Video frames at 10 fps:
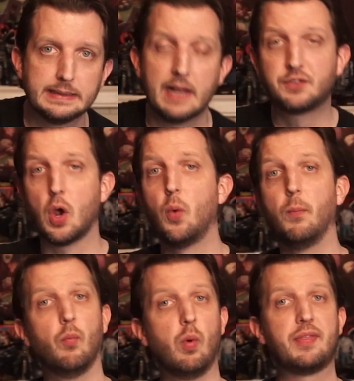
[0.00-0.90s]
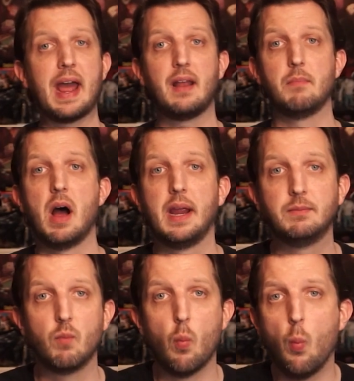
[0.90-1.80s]
And so with that in
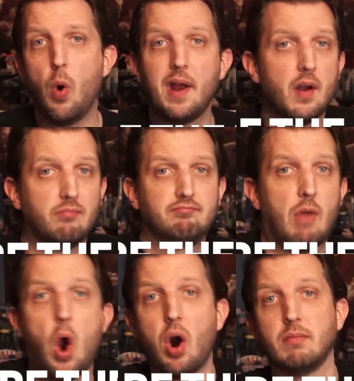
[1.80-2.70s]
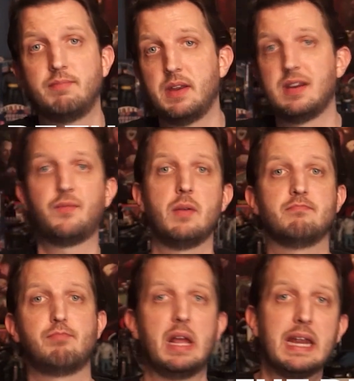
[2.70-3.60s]
mind, what are the
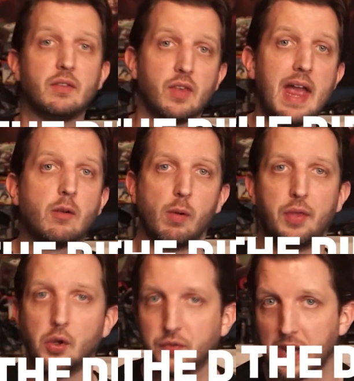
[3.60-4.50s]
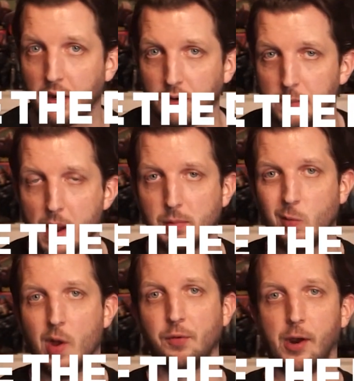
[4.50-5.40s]
different plans like with HostGator, you might be
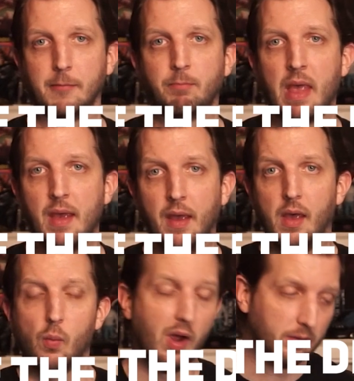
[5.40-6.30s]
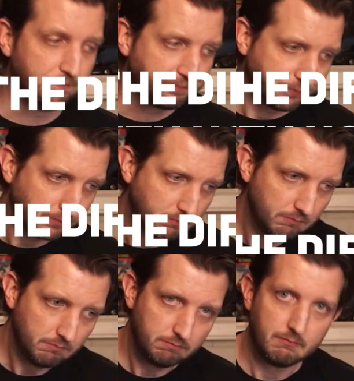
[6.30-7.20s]
wondering? Well,
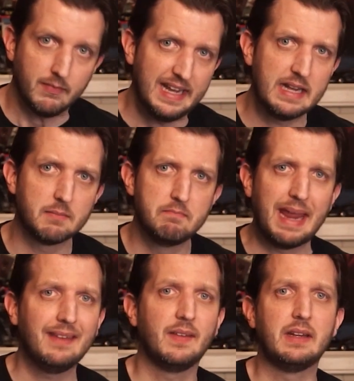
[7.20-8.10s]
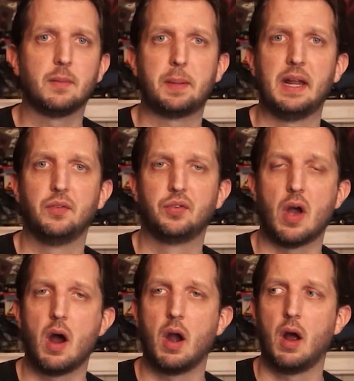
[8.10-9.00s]
it mainly depends
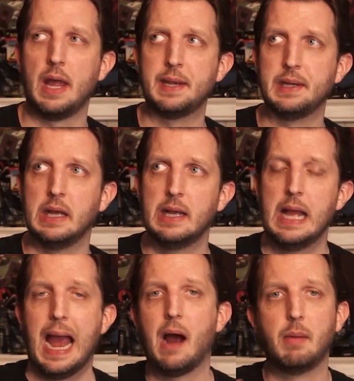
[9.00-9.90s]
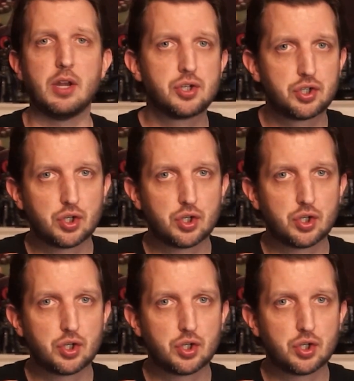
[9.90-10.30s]
on how much